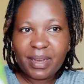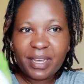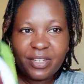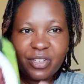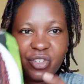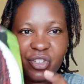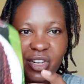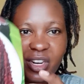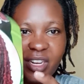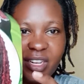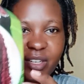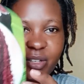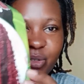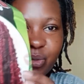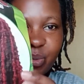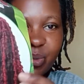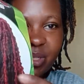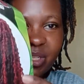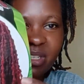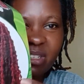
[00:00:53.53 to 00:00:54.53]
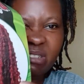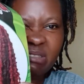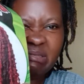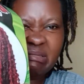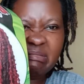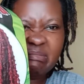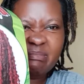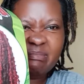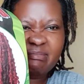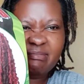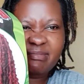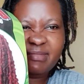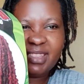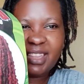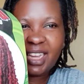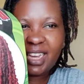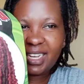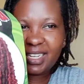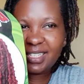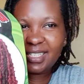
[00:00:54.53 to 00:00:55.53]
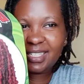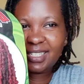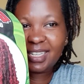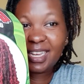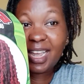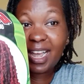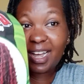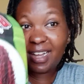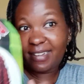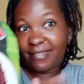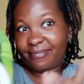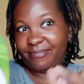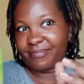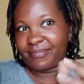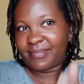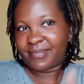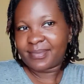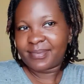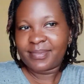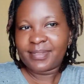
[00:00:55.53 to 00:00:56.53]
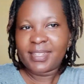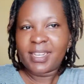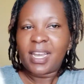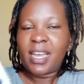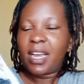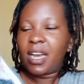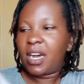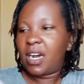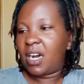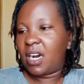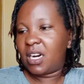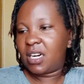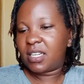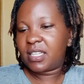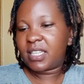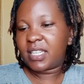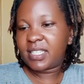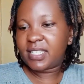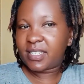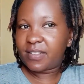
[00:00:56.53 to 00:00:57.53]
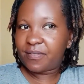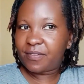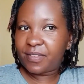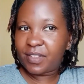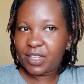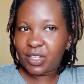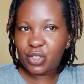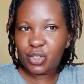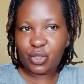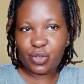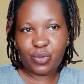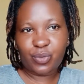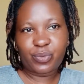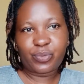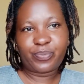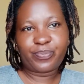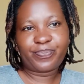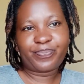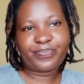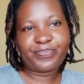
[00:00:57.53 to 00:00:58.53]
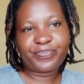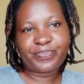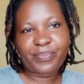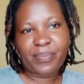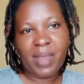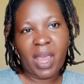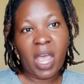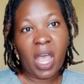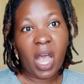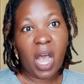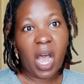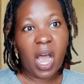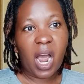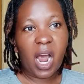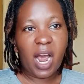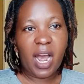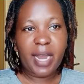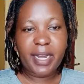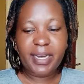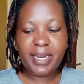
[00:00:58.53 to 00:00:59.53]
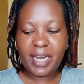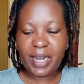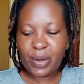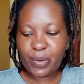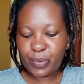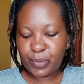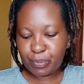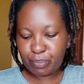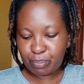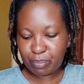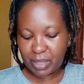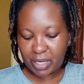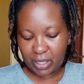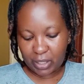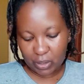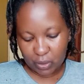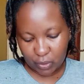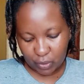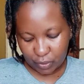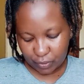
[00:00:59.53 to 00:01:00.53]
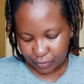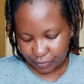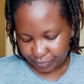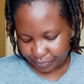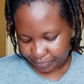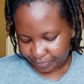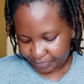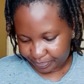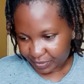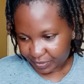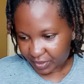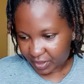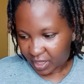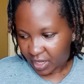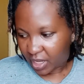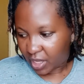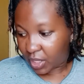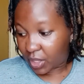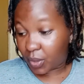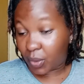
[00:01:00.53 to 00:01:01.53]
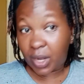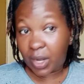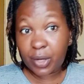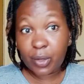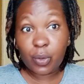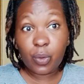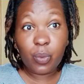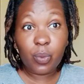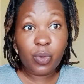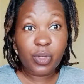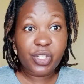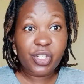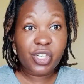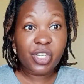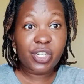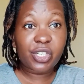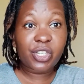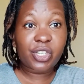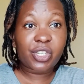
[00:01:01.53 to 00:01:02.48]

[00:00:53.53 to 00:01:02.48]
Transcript: I tried doing this, yeah, there's a video down below. You can go watch it.